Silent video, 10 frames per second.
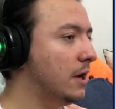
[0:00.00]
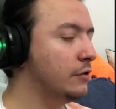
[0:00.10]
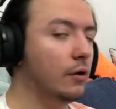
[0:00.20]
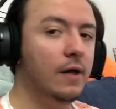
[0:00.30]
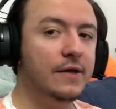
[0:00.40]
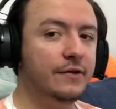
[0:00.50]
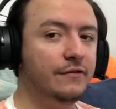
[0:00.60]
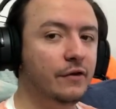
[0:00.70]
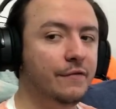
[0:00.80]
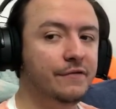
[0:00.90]
I don't like that
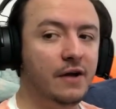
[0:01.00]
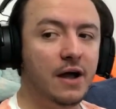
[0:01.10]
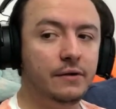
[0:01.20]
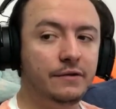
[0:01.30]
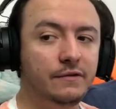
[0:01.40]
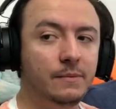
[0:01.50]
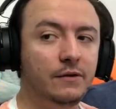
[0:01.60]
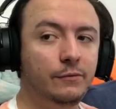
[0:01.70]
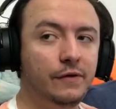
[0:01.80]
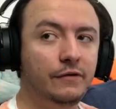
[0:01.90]
it's gone silent, because it
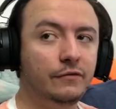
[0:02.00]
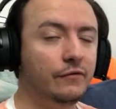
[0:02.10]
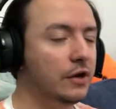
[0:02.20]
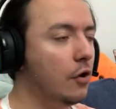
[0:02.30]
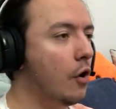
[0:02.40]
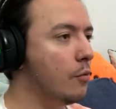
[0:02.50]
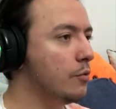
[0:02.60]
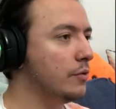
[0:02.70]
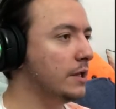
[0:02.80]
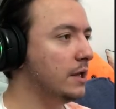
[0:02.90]
makes me think something
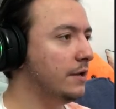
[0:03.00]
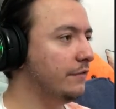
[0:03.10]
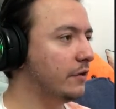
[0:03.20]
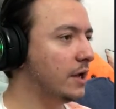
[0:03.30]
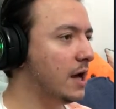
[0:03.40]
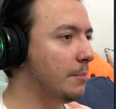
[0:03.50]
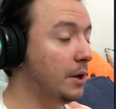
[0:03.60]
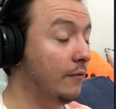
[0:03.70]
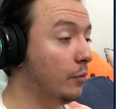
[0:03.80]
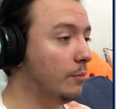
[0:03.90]
horror-related is going to
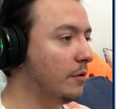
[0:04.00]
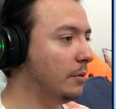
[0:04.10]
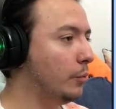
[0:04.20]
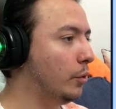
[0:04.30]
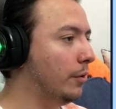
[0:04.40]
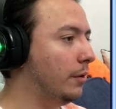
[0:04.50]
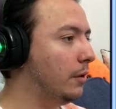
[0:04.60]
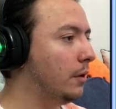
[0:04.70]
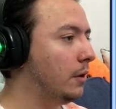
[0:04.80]
happen, even though it probably won't.